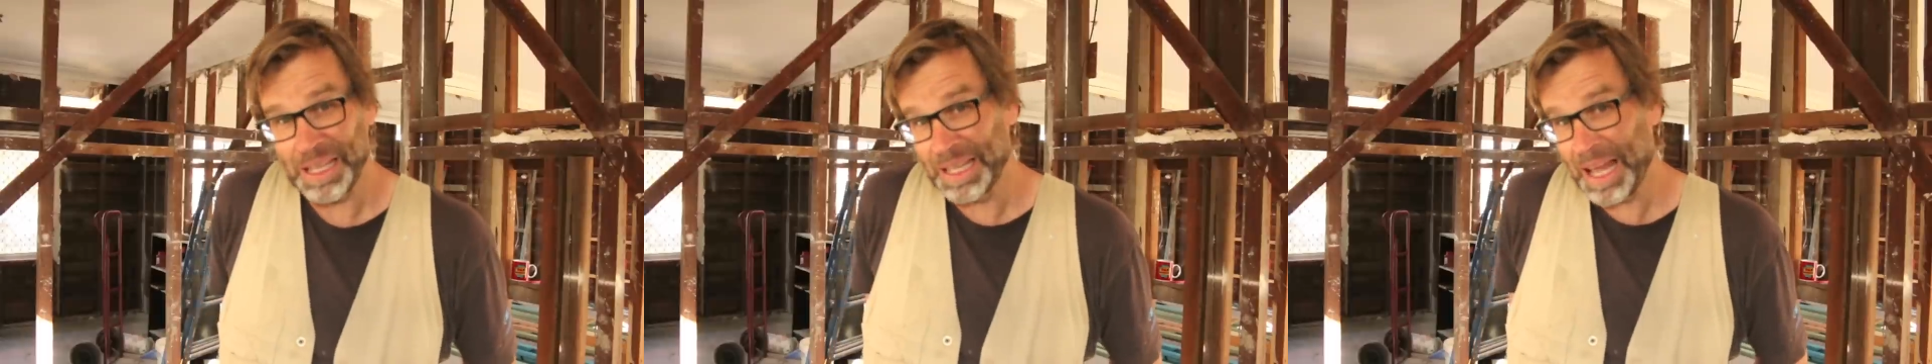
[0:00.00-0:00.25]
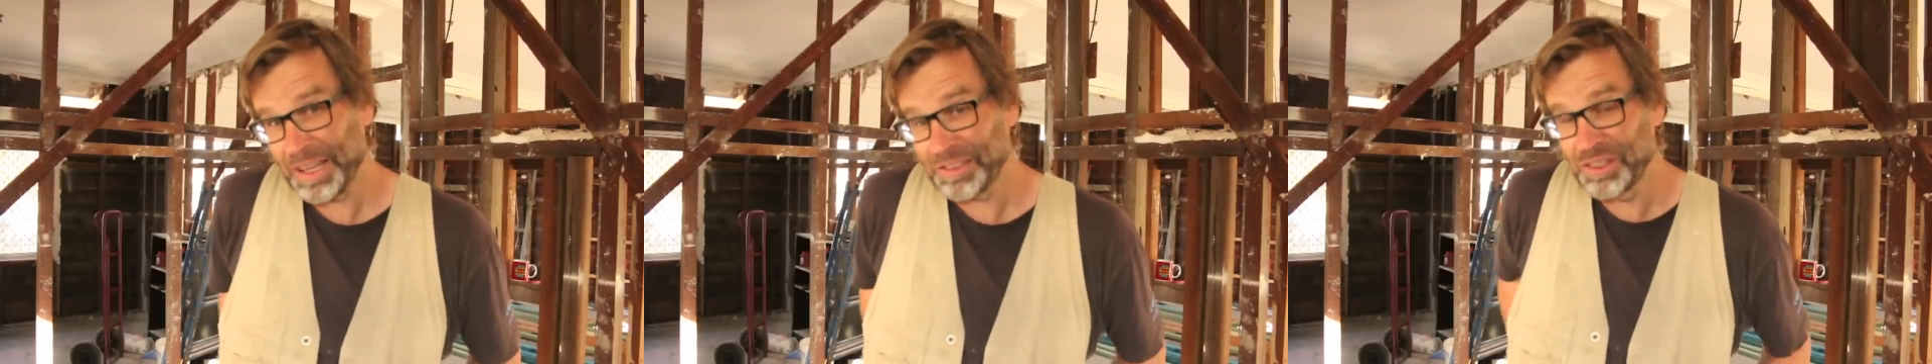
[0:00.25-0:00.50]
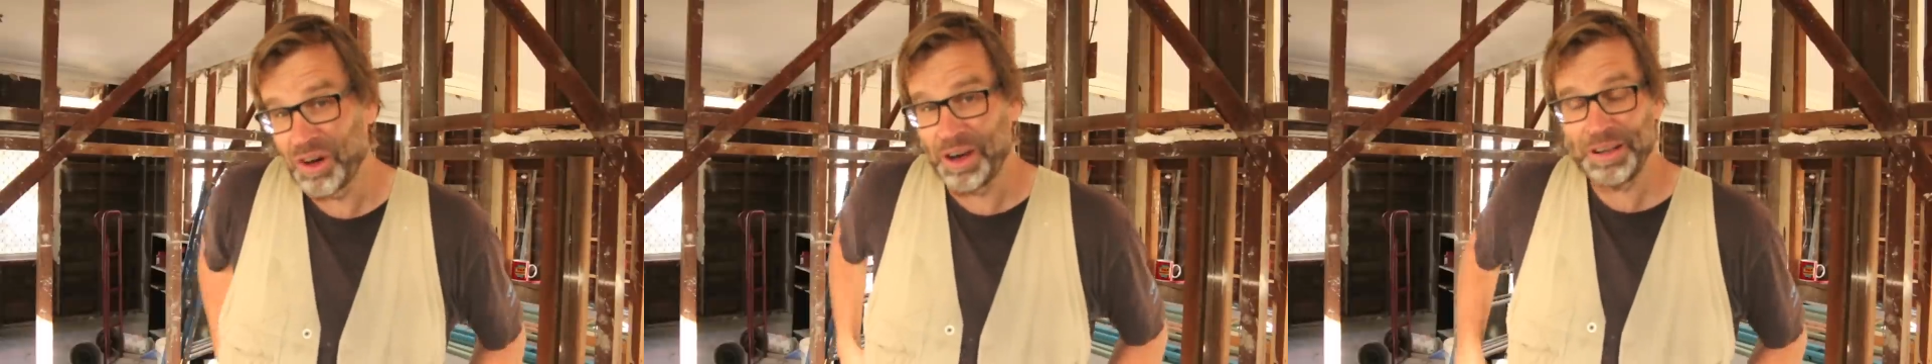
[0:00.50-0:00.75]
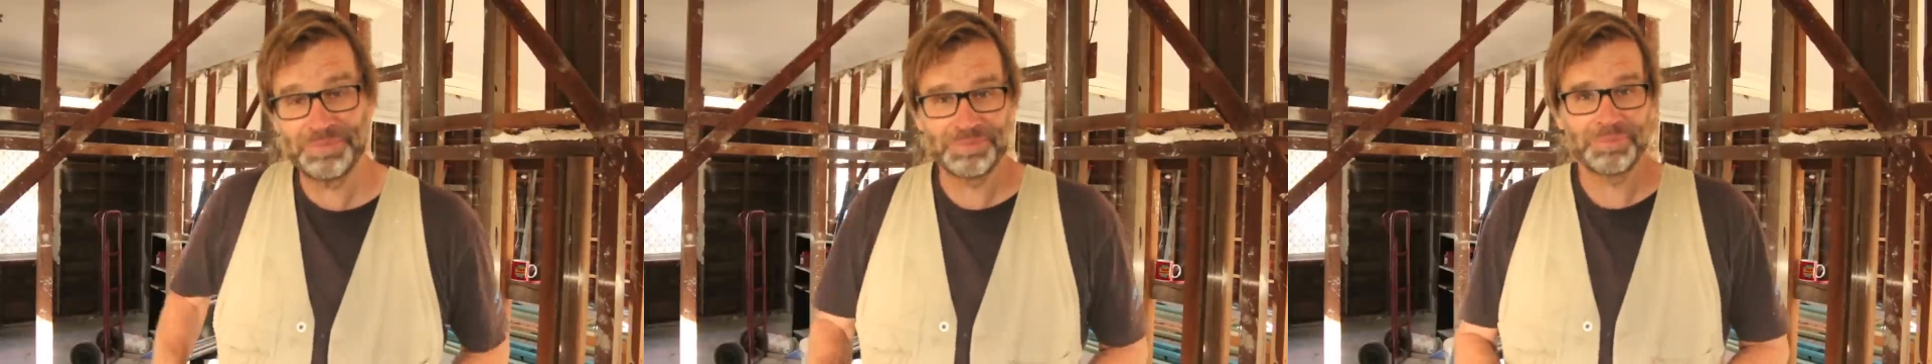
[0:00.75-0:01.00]
last
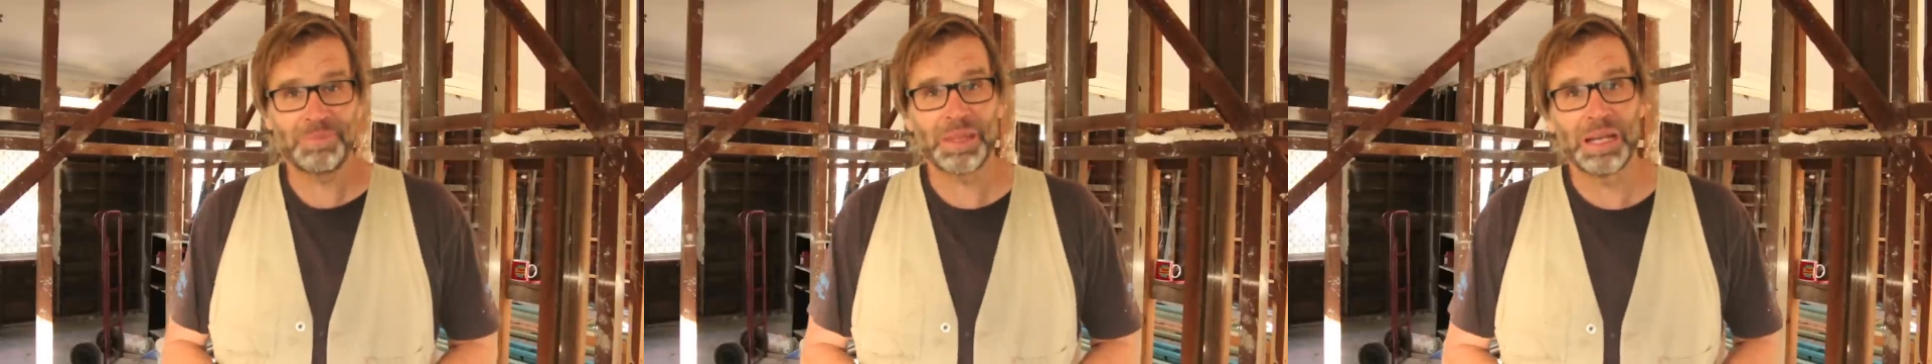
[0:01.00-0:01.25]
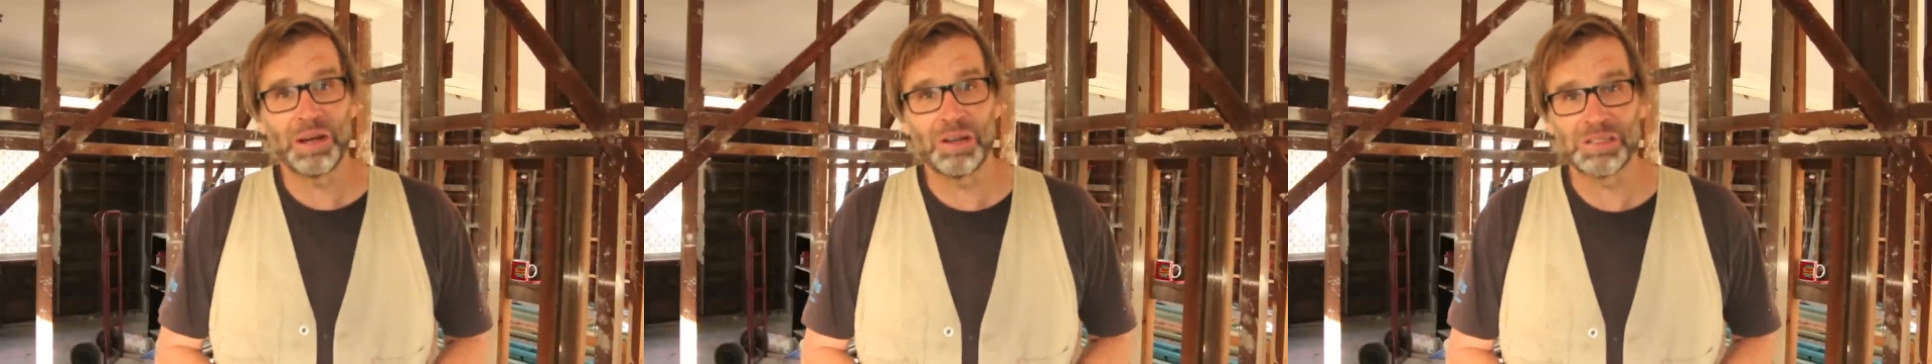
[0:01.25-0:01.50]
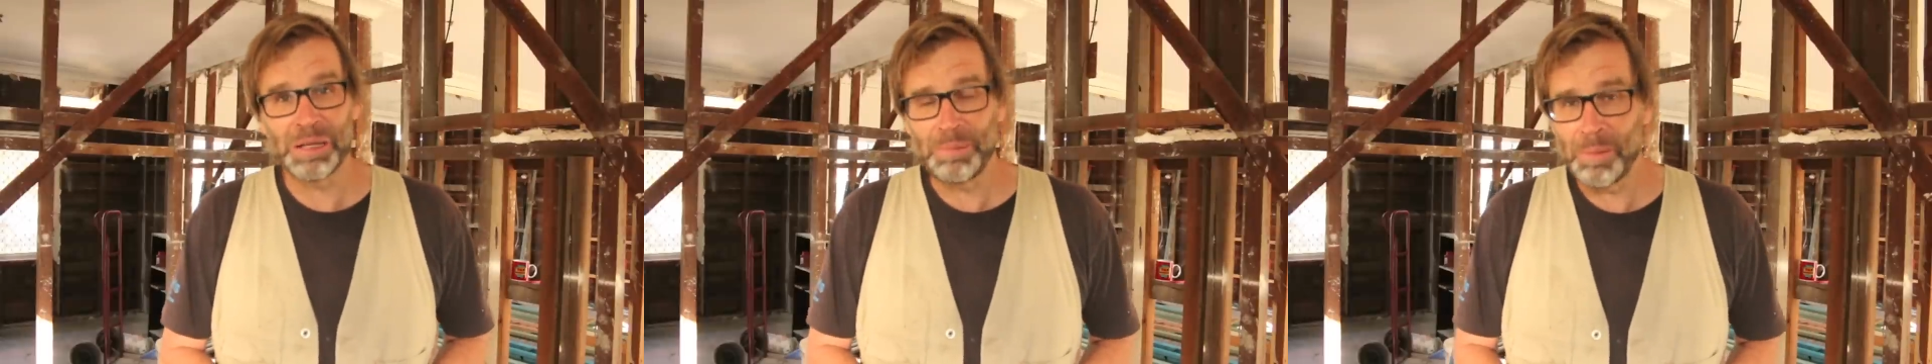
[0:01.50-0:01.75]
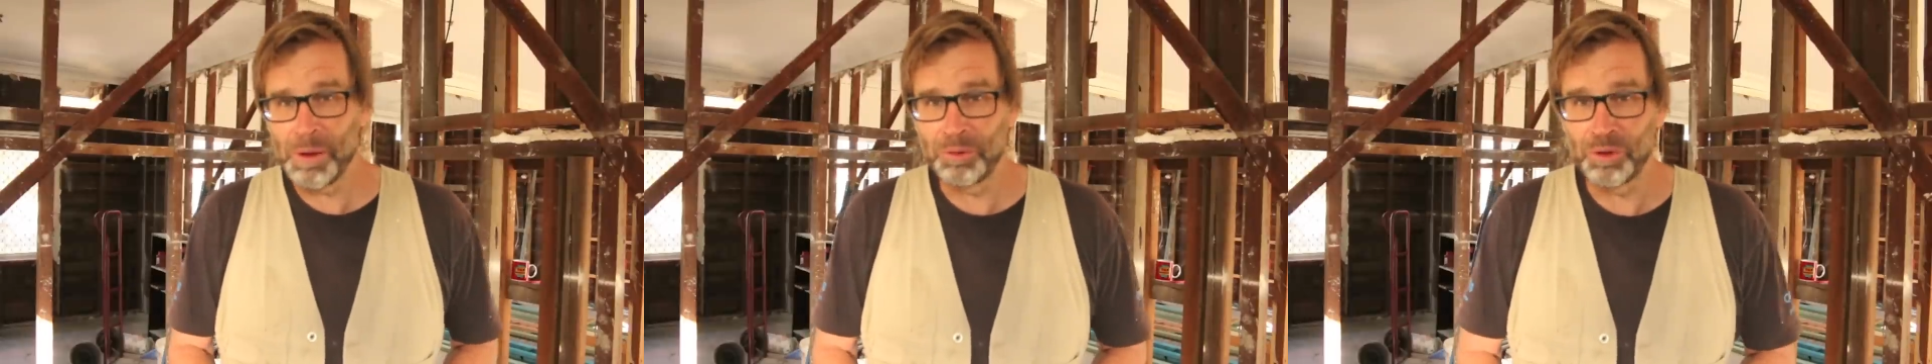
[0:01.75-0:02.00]
night, I was
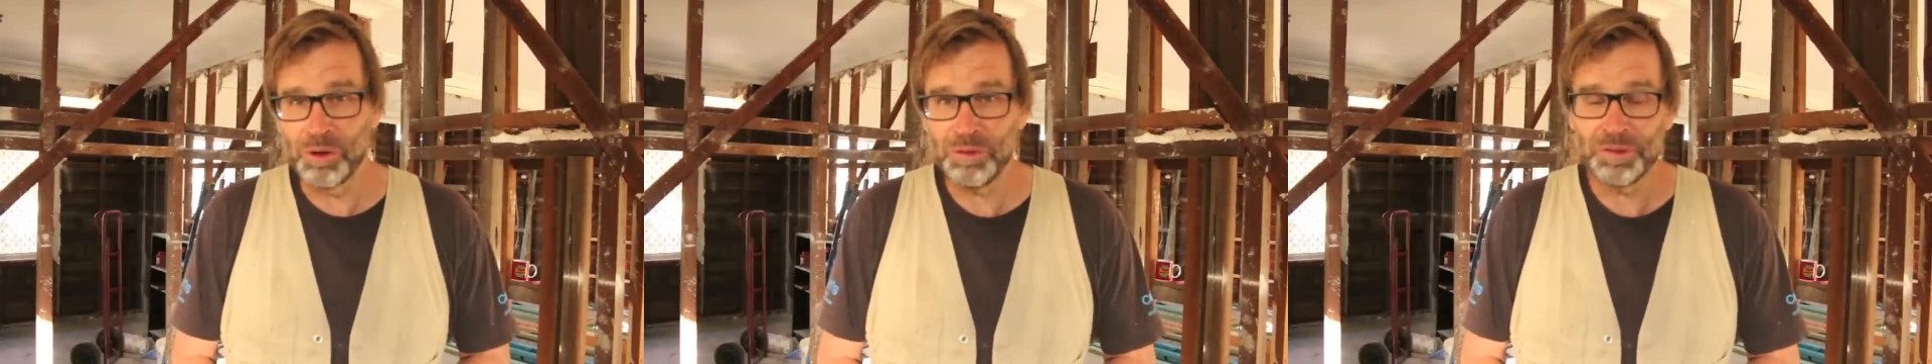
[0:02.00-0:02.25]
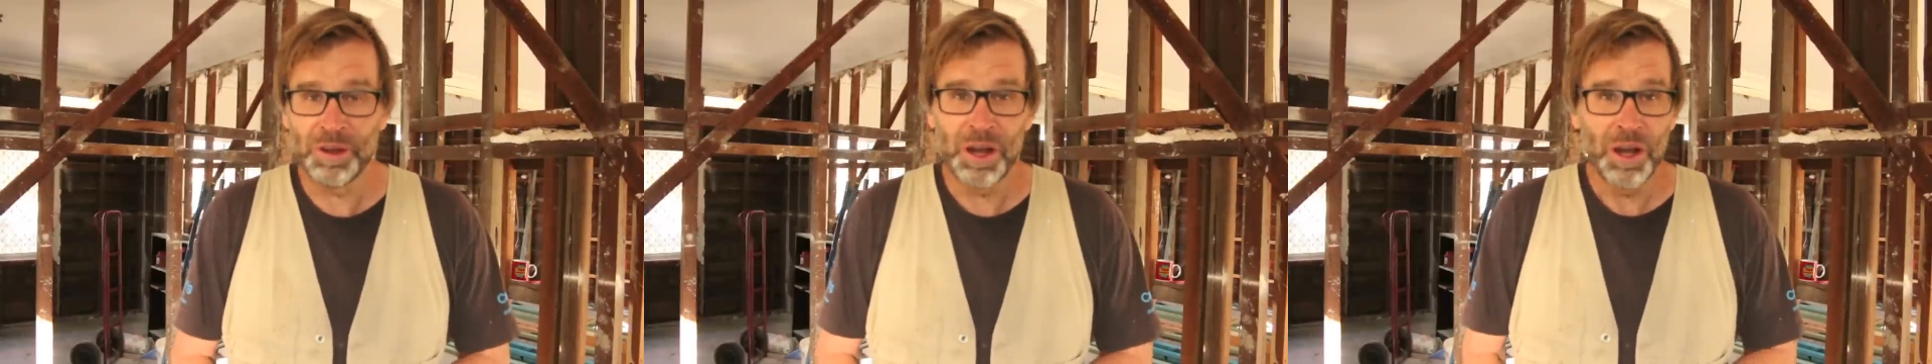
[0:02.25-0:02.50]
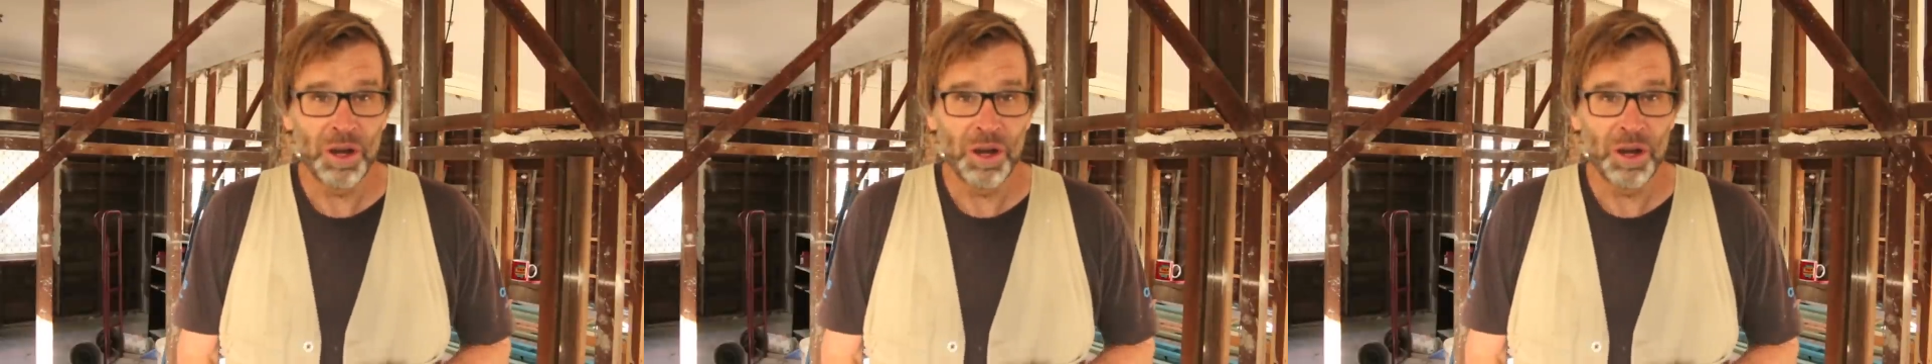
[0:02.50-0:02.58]
up on my roof,